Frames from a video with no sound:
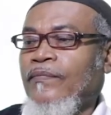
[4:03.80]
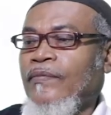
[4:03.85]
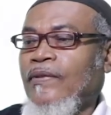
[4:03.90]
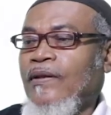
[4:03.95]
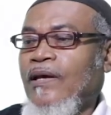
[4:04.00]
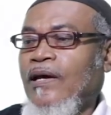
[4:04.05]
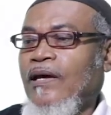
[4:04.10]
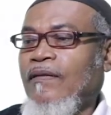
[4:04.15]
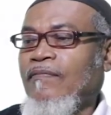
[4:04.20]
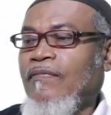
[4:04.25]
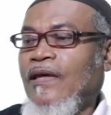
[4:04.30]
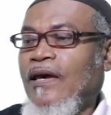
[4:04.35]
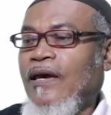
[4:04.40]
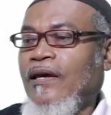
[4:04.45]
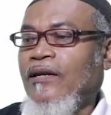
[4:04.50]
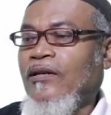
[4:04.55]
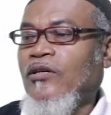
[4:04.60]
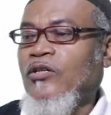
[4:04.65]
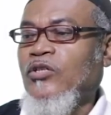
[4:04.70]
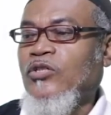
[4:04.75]
and
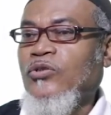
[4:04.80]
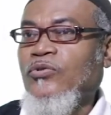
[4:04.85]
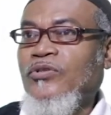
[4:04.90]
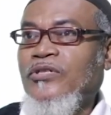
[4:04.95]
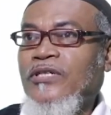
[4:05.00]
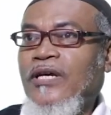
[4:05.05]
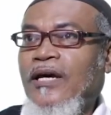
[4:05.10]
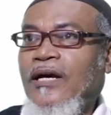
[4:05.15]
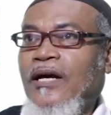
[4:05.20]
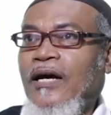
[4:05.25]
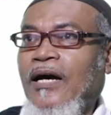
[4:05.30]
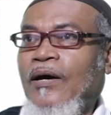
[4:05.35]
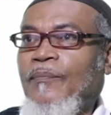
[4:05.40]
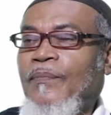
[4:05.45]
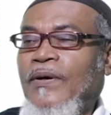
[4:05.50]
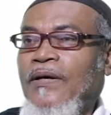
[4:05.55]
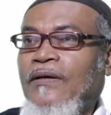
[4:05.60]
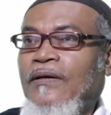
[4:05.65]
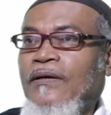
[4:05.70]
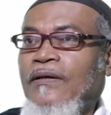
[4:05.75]
then should take
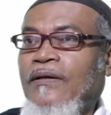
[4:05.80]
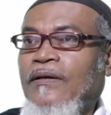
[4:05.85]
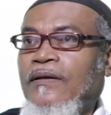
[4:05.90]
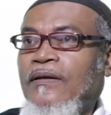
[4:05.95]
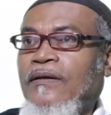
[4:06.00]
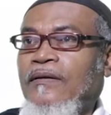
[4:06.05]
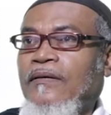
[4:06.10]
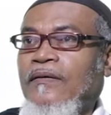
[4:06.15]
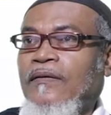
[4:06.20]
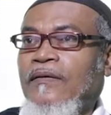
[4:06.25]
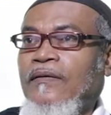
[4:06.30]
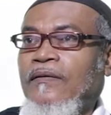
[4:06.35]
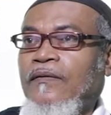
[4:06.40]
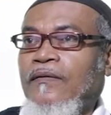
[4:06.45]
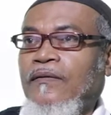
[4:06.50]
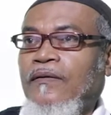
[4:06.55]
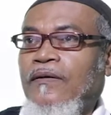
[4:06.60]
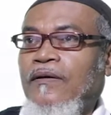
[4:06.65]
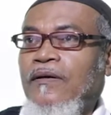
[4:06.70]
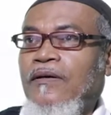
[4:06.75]
up
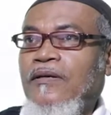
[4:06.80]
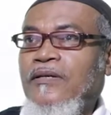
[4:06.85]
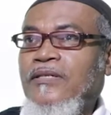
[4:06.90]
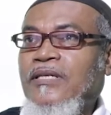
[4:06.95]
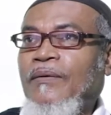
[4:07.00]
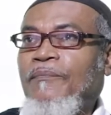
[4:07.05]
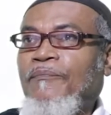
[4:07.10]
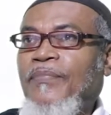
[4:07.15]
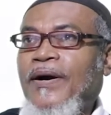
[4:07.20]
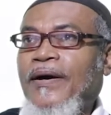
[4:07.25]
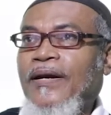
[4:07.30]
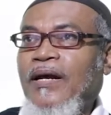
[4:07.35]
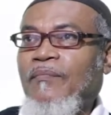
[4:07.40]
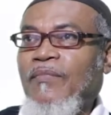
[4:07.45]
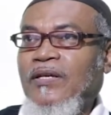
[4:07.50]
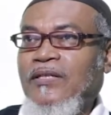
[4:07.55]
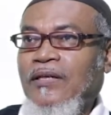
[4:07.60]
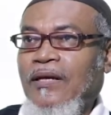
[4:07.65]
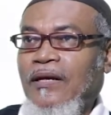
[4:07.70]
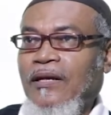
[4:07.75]
some
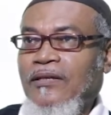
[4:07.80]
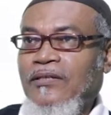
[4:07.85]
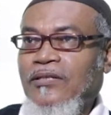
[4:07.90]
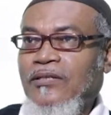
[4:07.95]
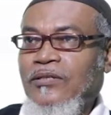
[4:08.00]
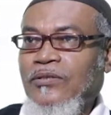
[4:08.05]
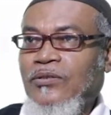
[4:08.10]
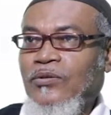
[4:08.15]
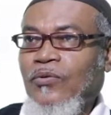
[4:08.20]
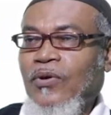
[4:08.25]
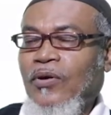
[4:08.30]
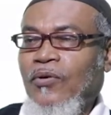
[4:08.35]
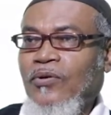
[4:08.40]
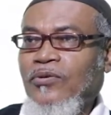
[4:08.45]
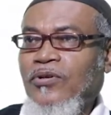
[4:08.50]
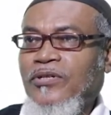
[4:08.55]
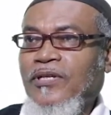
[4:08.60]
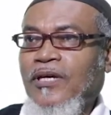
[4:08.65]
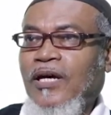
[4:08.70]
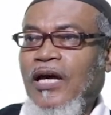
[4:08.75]
parameter list. So we are going
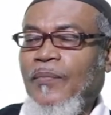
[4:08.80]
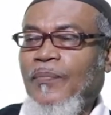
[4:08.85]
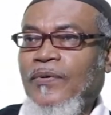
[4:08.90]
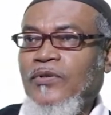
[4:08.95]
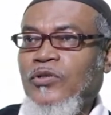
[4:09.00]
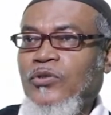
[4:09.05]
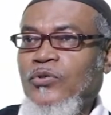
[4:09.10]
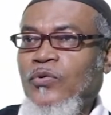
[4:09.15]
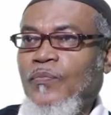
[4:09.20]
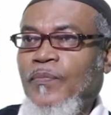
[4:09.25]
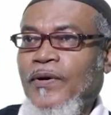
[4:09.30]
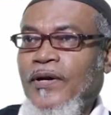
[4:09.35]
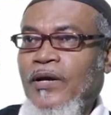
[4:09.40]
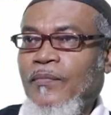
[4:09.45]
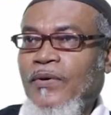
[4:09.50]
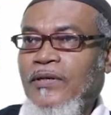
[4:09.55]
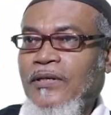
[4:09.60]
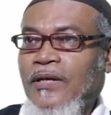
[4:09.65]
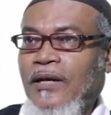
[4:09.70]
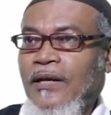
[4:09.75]
to take up a 2
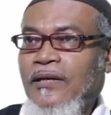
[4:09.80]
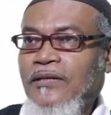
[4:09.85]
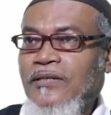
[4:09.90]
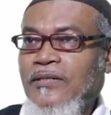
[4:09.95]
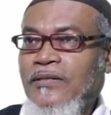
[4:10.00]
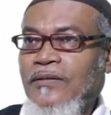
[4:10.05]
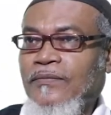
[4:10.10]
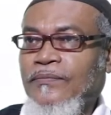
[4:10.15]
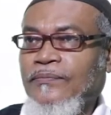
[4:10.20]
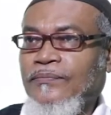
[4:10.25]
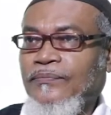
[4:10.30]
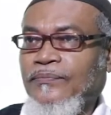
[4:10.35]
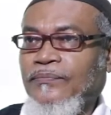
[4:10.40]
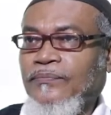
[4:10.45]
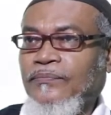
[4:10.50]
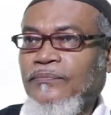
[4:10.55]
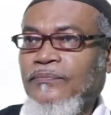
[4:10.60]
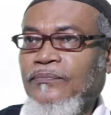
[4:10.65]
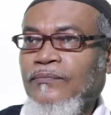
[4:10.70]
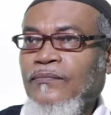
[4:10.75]
parameter list,
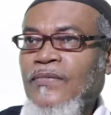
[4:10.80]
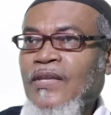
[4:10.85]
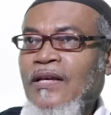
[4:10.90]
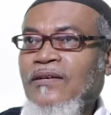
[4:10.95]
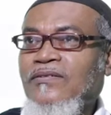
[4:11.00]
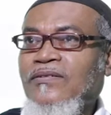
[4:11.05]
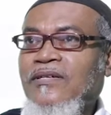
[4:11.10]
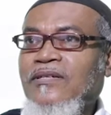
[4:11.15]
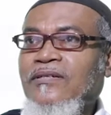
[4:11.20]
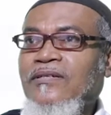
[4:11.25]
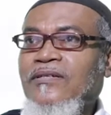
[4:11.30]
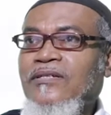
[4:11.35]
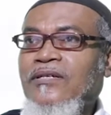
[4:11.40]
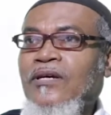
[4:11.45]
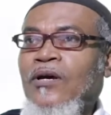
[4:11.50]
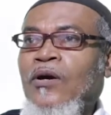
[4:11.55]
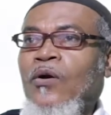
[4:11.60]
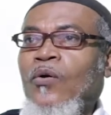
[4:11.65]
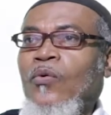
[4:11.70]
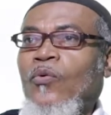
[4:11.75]
since
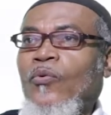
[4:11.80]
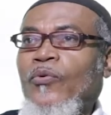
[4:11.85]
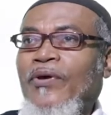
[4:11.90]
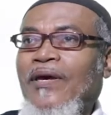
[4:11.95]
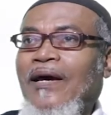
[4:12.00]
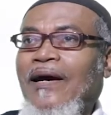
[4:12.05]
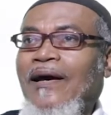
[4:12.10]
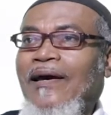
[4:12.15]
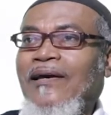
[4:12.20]
we are